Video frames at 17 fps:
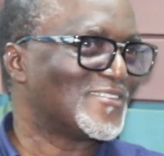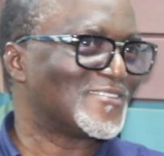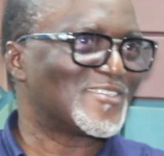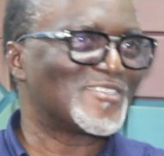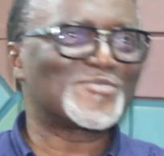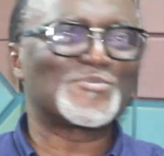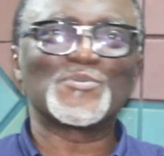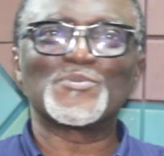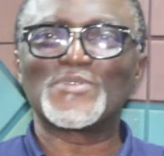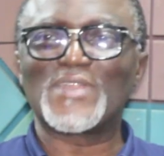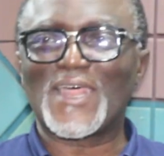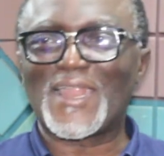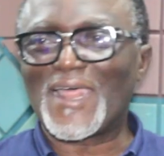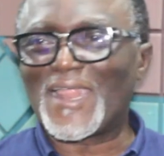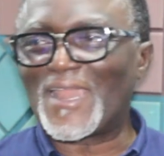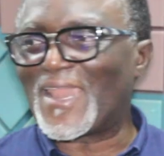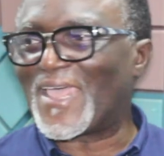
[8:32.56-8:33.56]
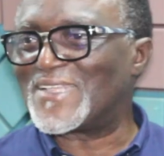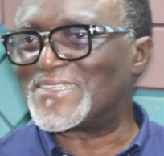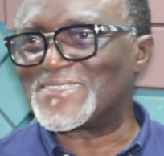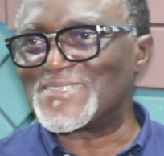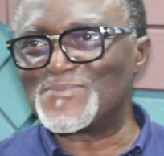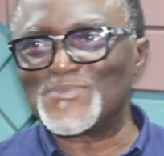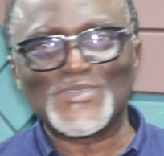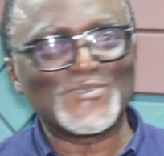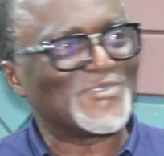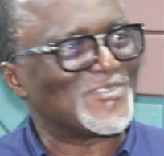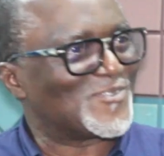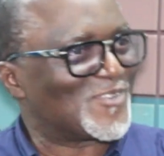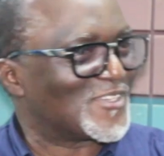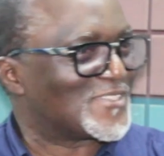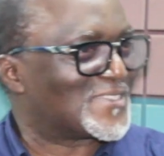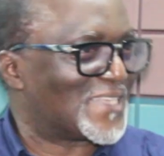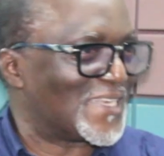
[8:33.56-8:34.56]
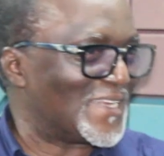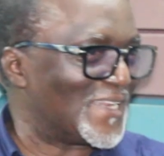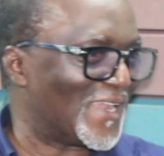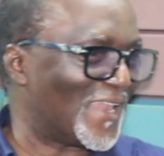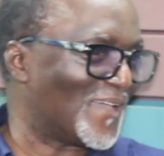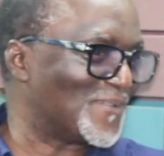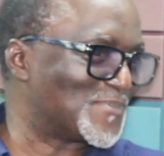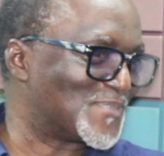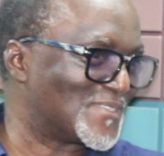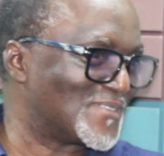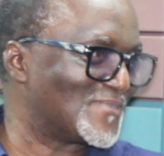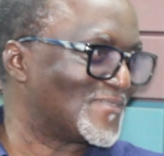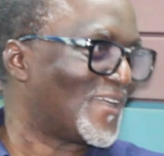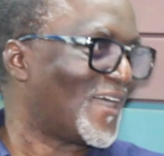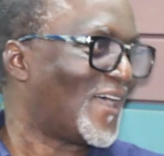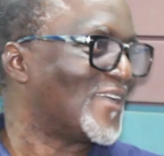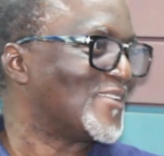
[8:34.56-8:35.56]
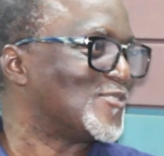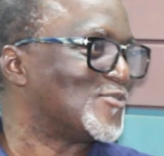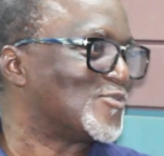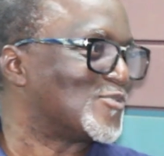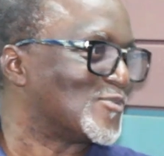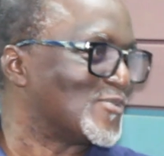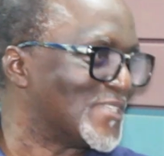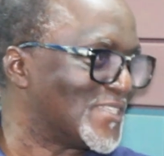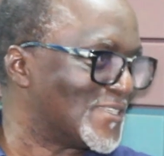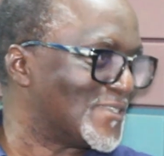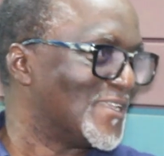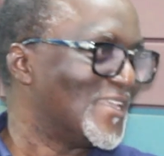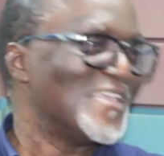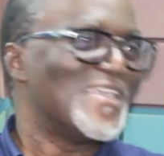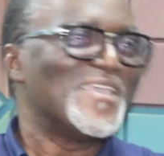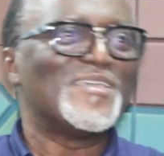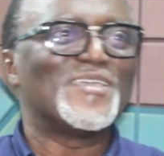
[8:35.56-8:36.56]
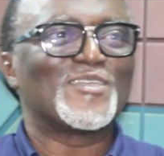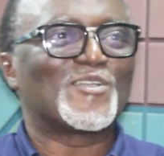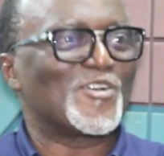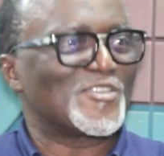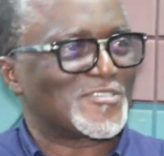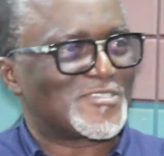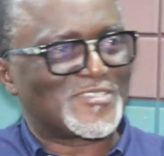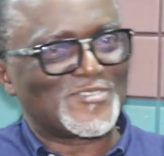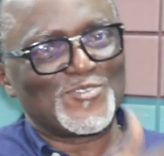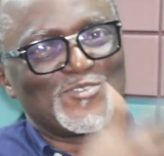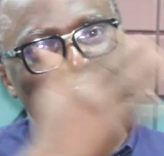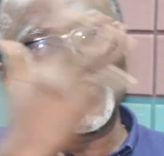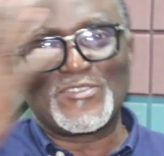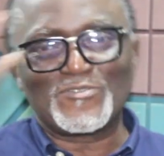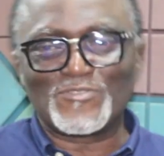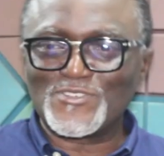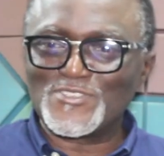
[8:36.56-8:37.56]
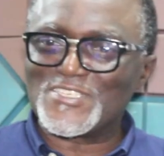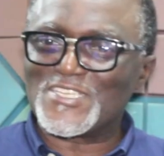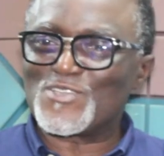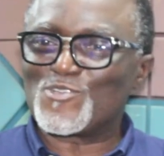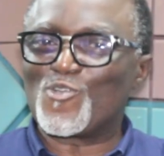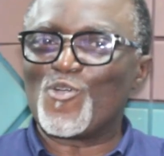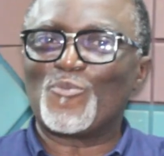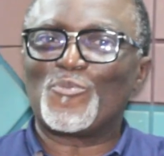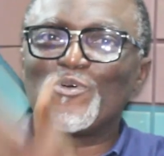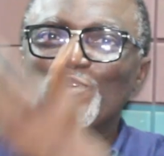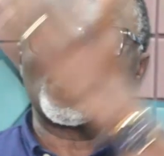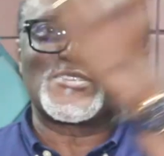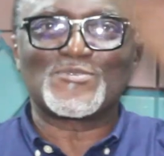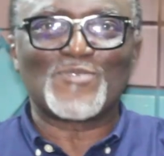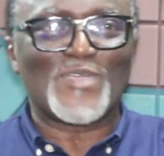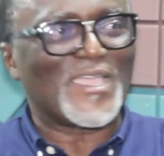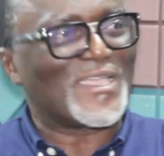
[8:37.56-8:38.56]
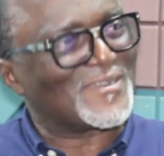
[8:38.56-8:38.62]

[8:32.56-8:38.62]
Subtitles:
these people that are lighting me with just 3 lamps. How are you doing it? Because even the gobos we're